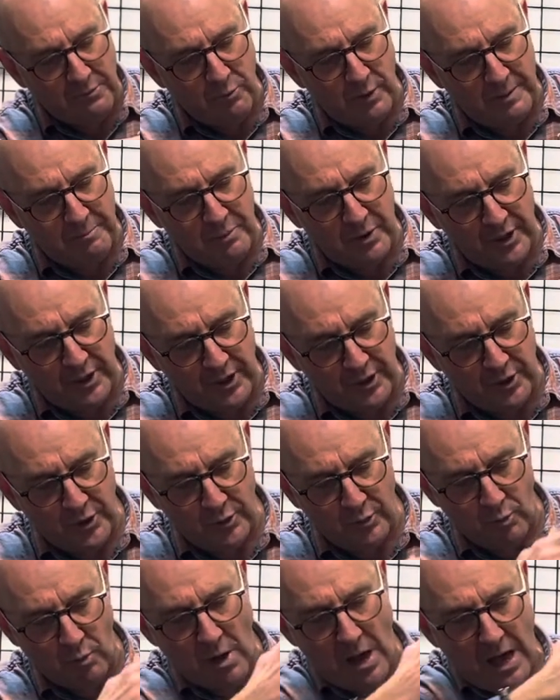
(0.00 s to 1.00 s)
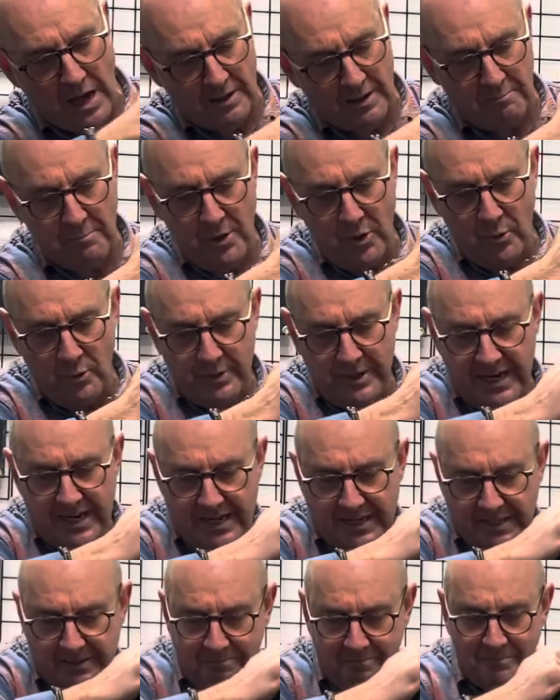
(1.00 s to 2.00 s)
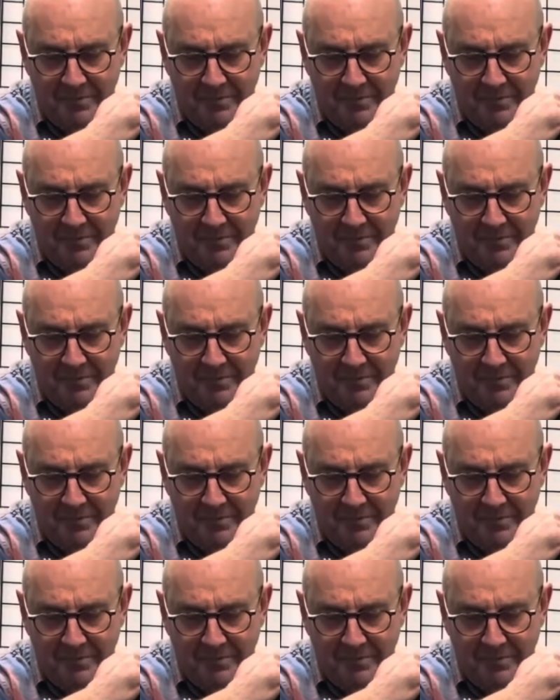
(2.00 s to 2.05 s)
we put a new walk mode in,